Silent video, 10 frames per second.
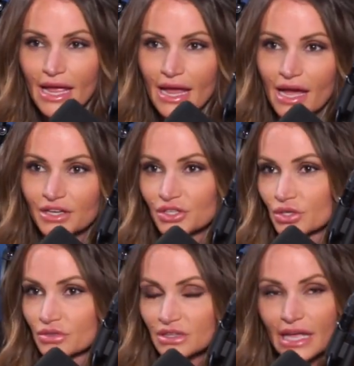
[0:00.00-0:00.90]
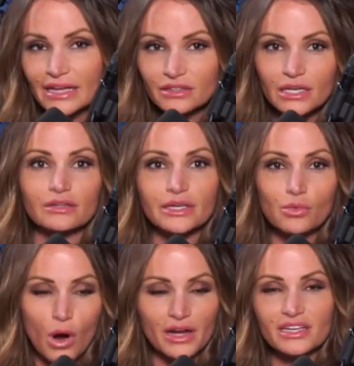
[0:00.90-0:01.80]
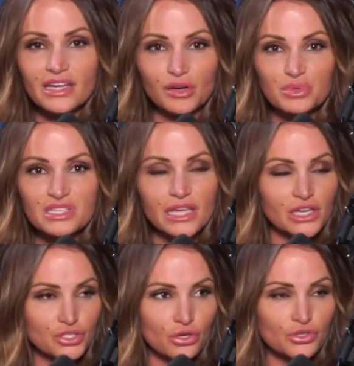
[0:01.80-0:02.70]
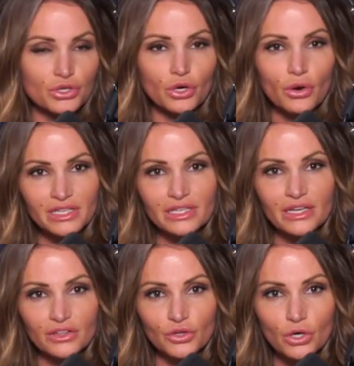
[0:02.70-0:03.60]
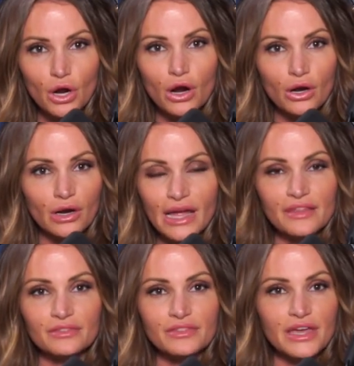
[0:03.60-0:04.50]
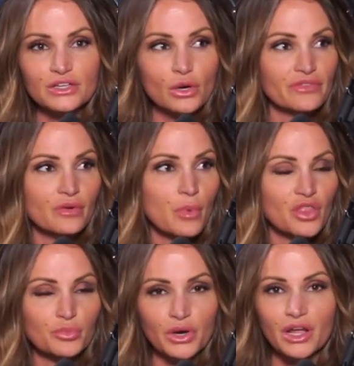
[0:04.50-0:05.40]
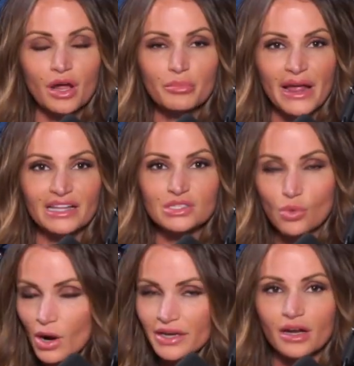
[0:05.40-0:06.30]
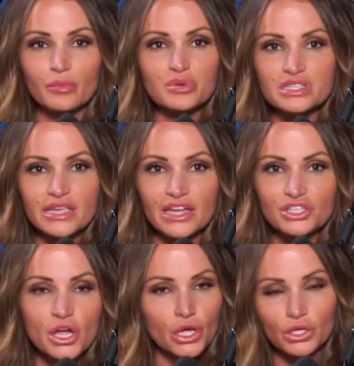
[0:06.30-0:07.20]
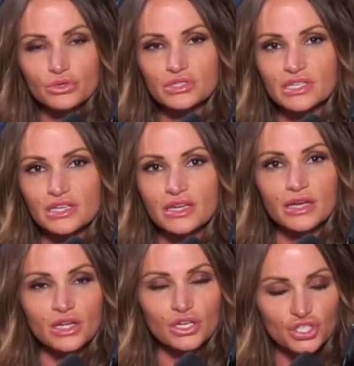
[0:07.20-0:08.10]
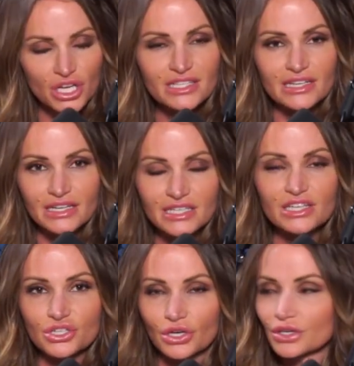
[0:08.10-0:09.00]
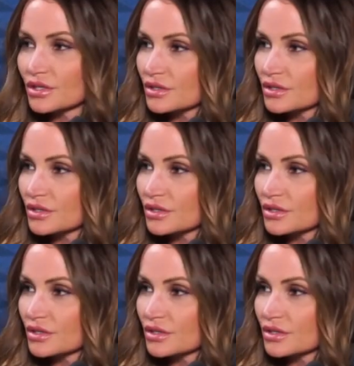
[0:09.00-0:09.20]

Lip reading: And you're like literally walking down PCH. Girls are going to get in their car and they don't even bother putting on pants walking on PCH. You see cheeks in a t-shirt.